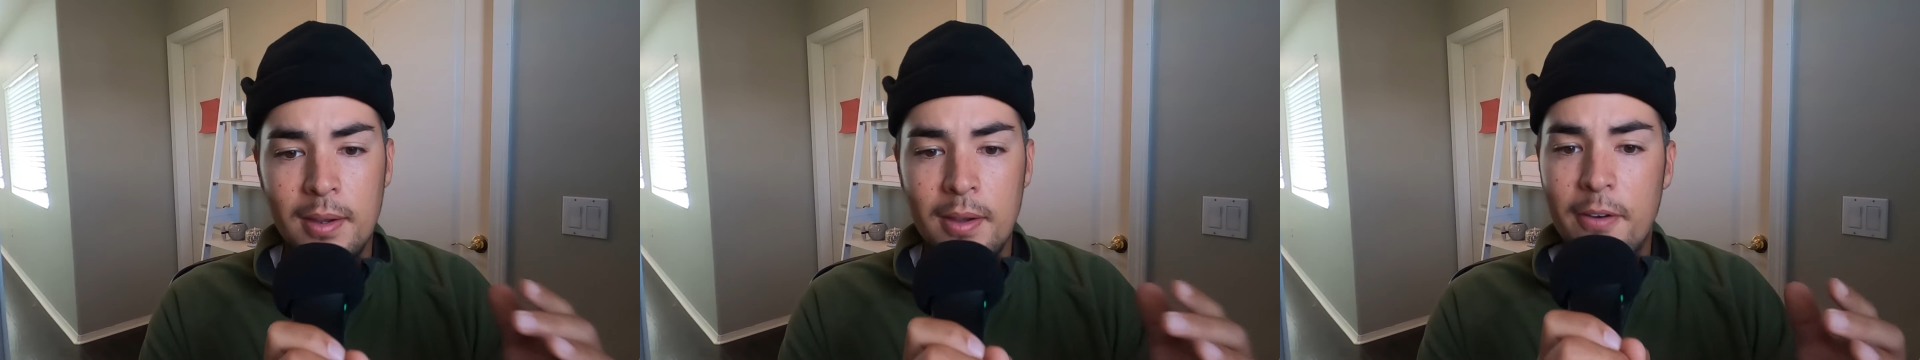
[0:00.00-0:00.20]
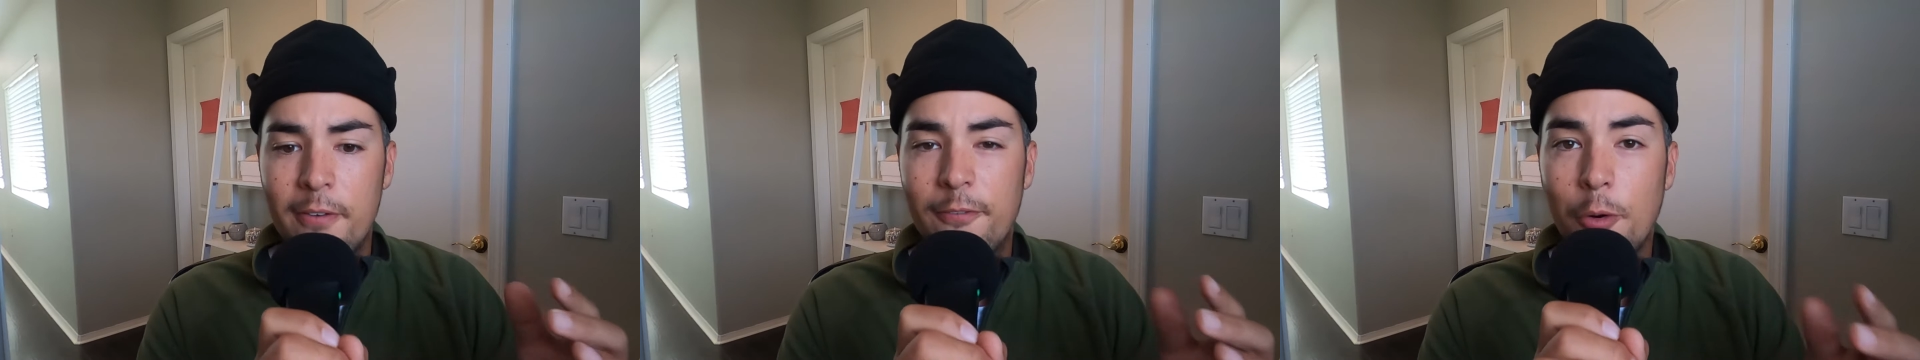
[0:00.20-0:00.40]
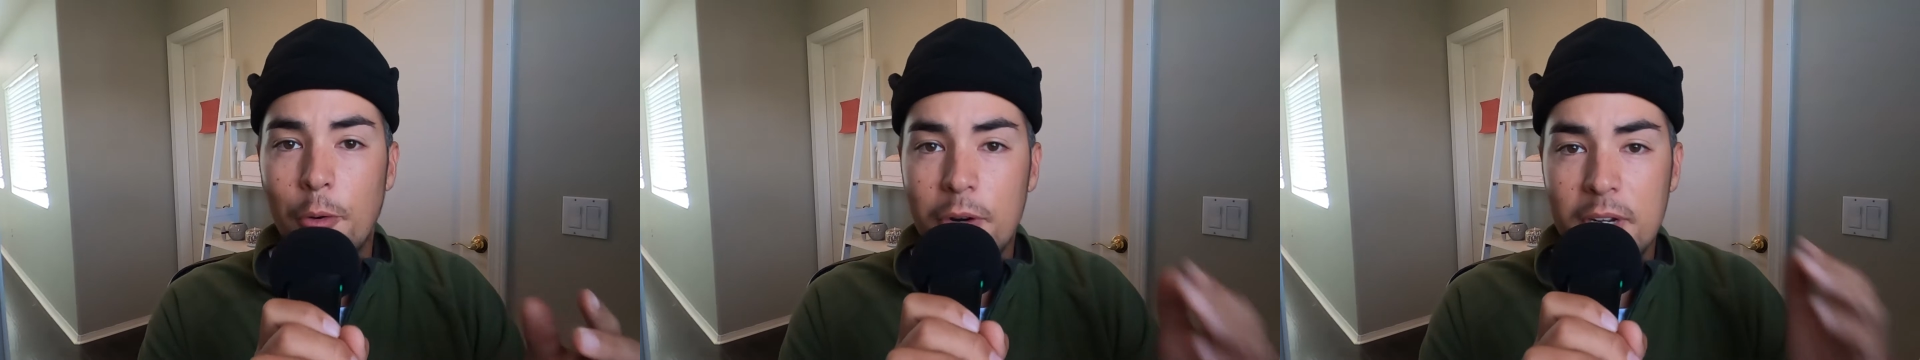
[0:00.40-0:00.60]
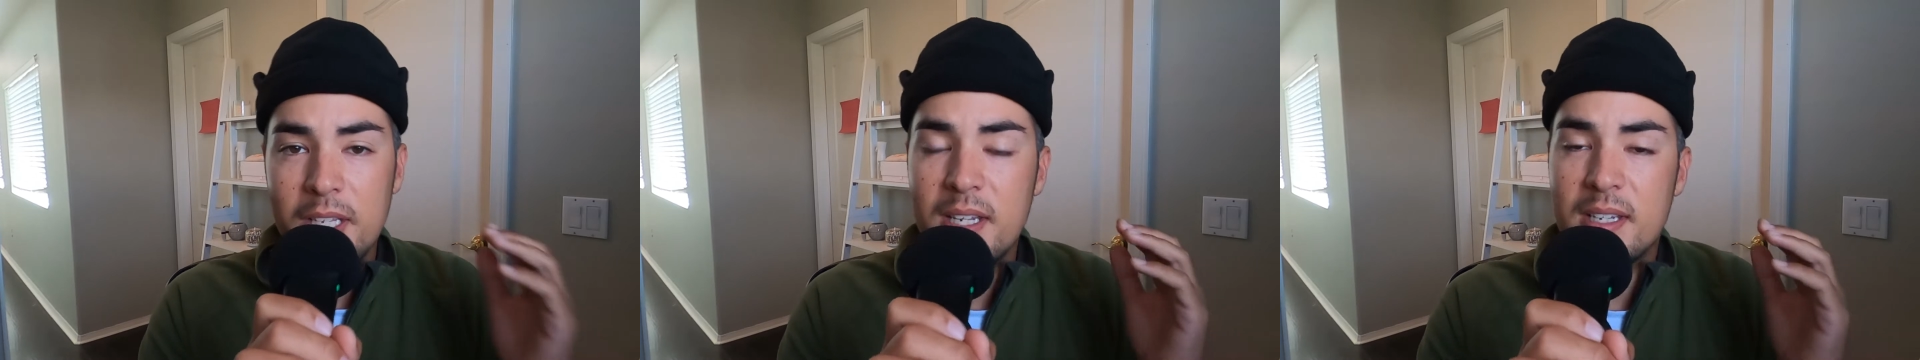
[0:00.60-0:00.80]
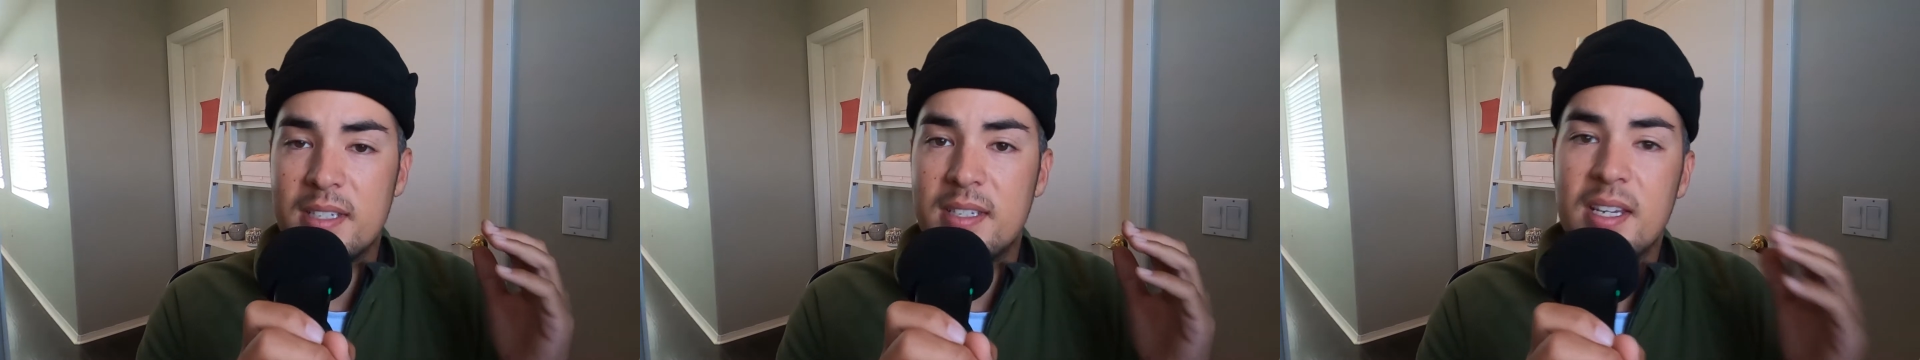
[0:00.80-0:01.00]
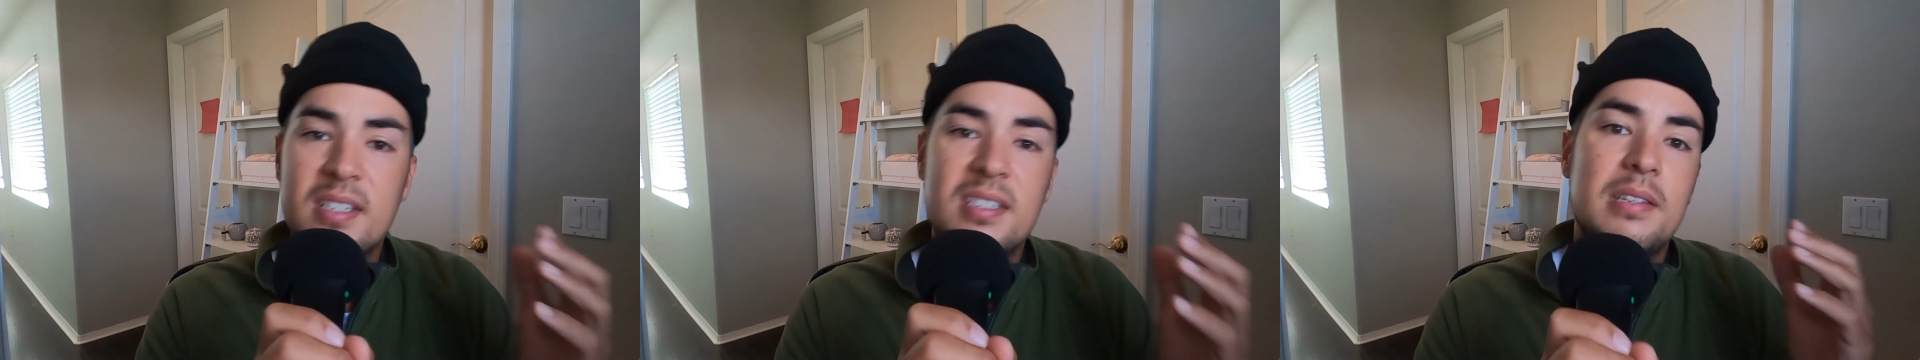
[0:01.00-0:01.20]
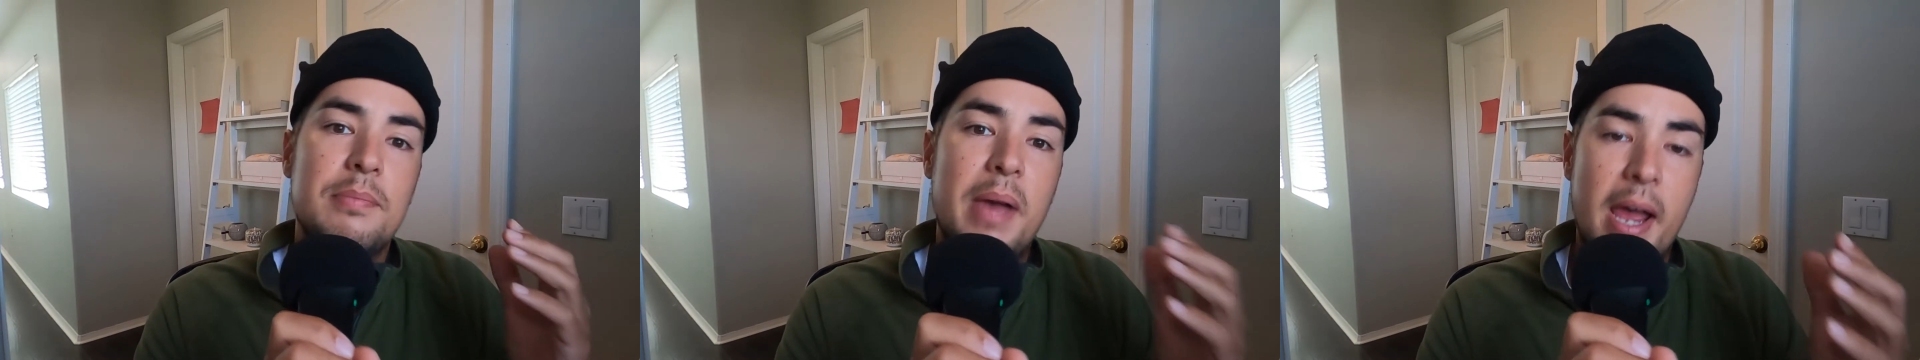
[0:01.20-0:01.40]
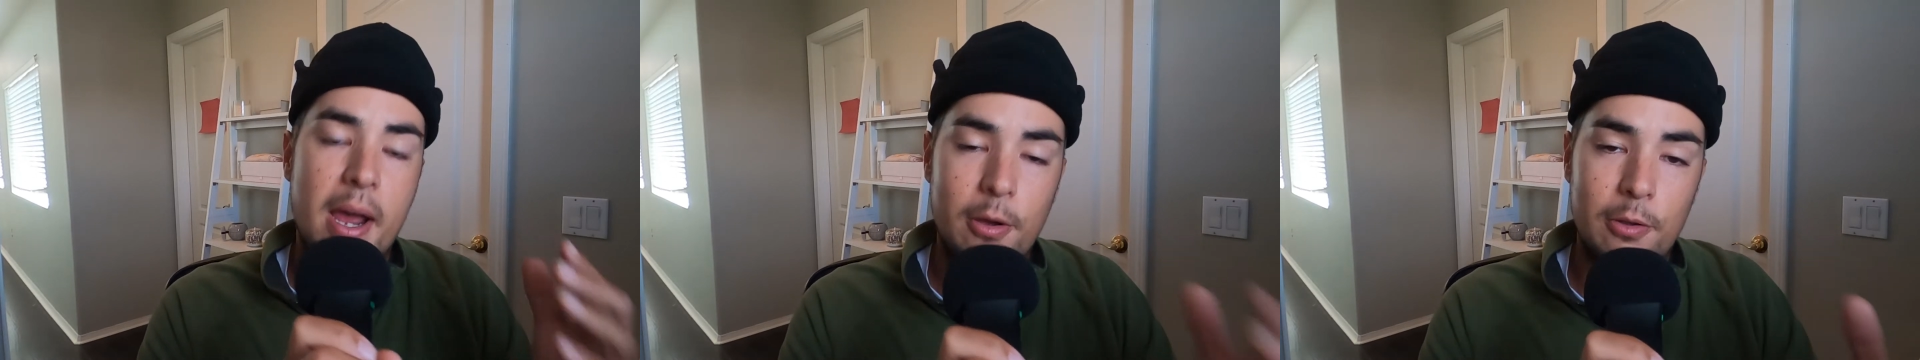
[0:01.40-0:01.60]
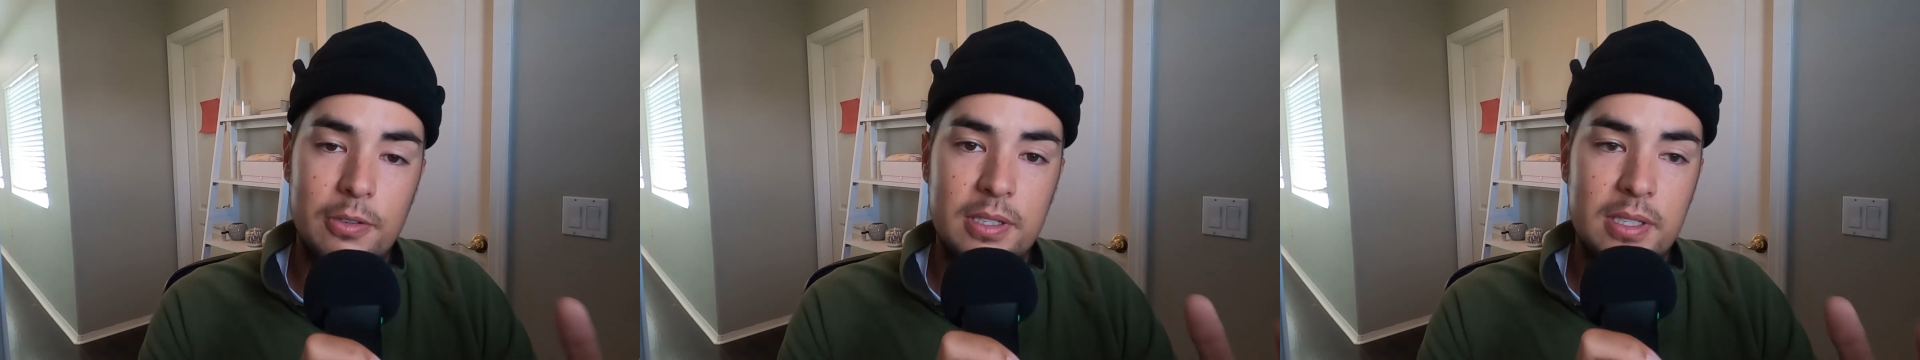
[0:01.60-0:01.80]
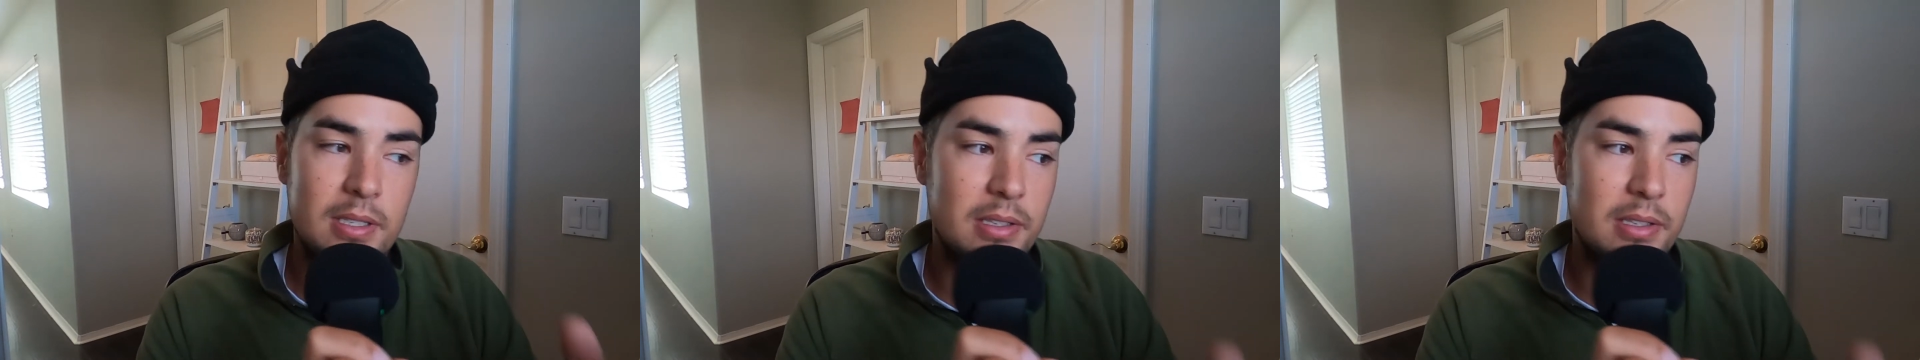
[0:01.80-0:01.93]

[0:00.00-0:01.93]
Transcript: 40 to 60 pounds.